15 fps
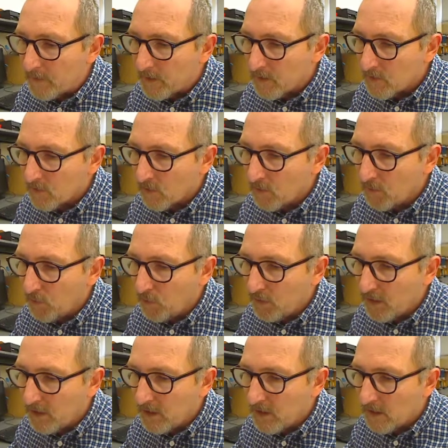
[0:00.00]
So I'll put
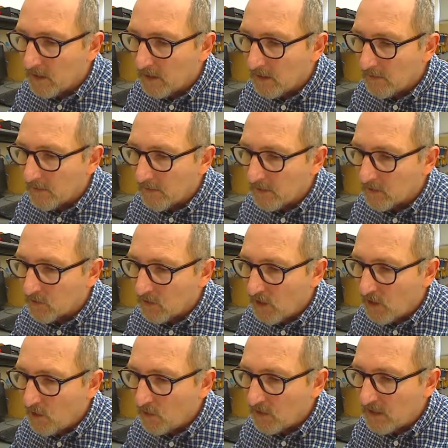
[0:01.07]
here, that's
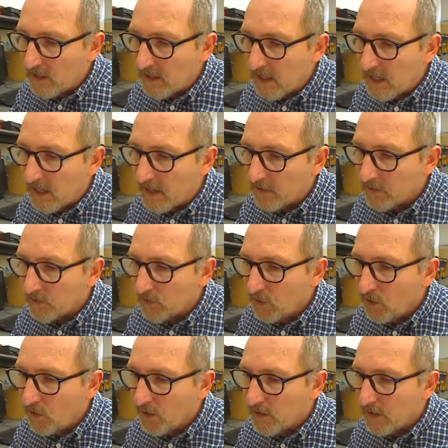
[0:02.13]
only at
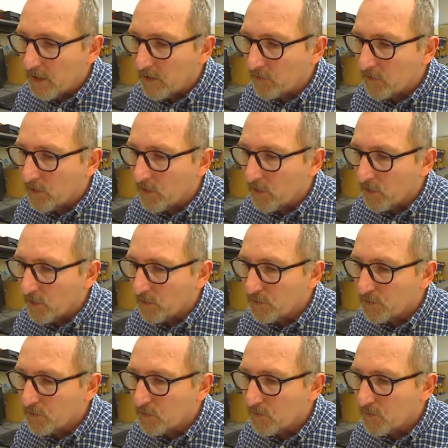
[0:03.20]
900
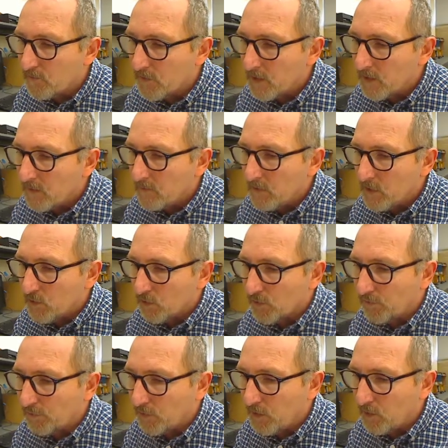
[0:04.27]
hertz. Because
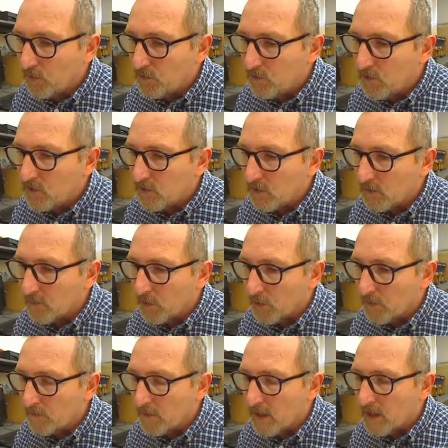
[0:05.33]
frequency is in the
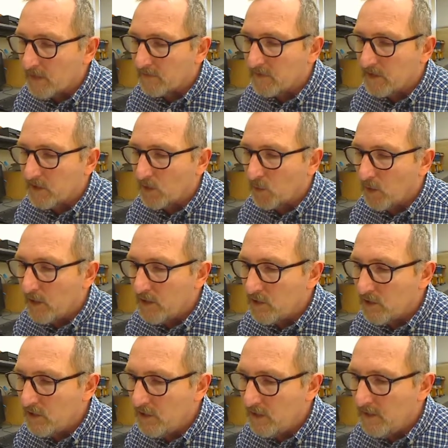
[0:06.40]
bottom part of the
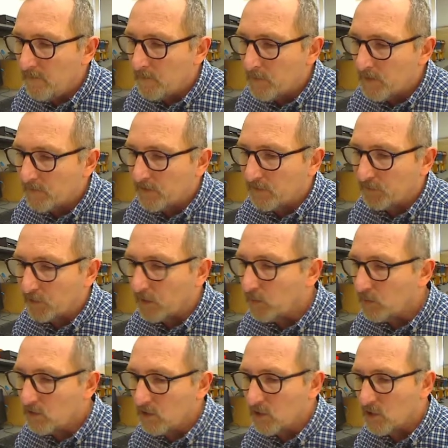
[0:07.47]
equation here. The
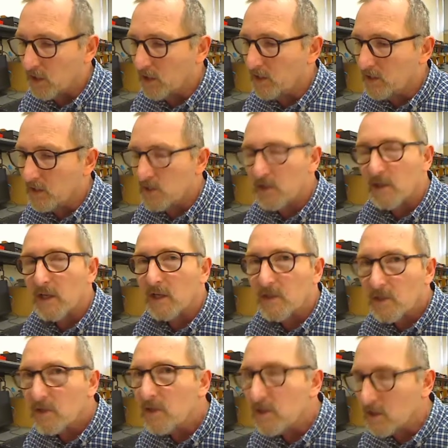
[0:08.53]
frequency changes, the
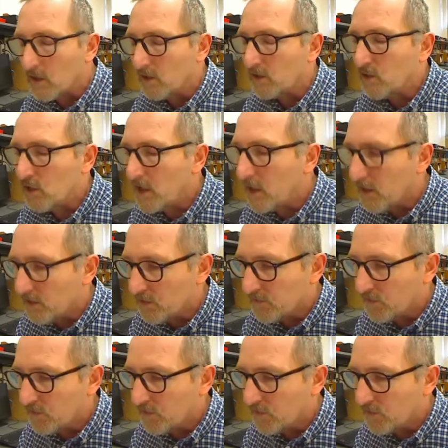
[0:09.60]
XC is going to change, of